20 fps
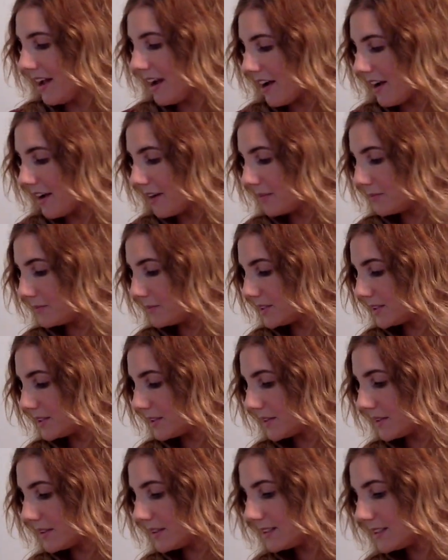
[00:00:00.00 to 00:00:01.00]
I'd say
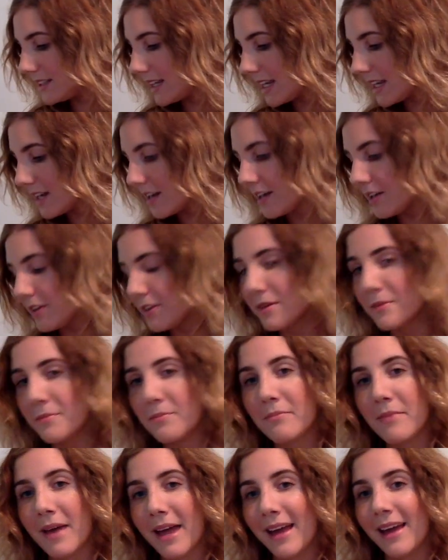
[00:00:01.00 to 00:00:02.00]
kind of the
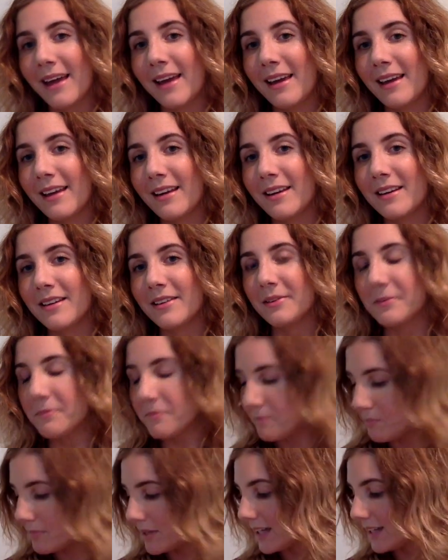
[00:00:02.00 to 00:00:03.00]
main
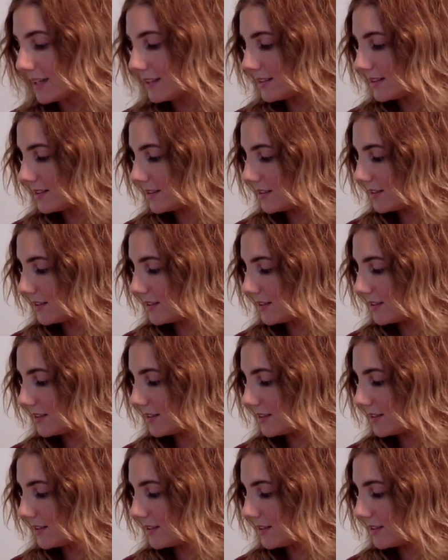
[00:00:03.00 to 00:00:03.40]
bits.